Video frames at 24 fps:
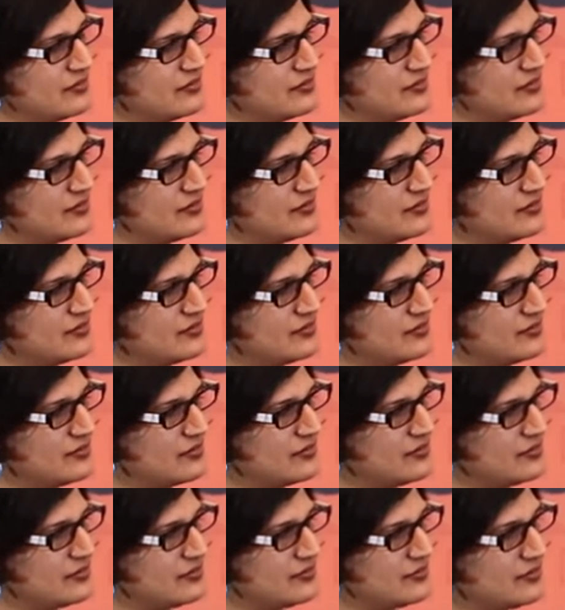
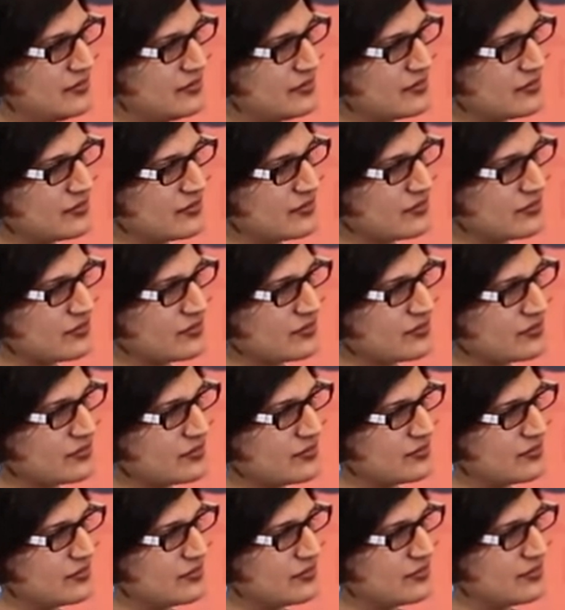
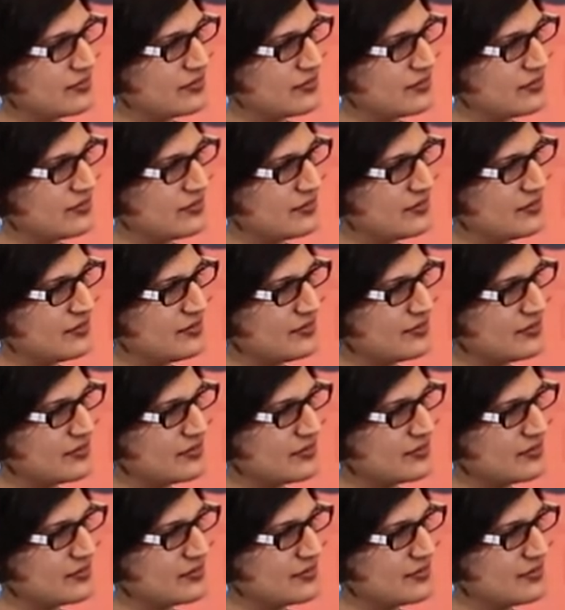
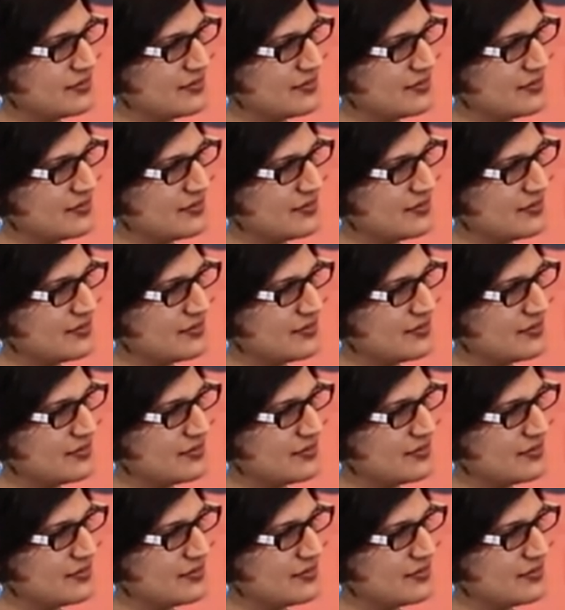(silent)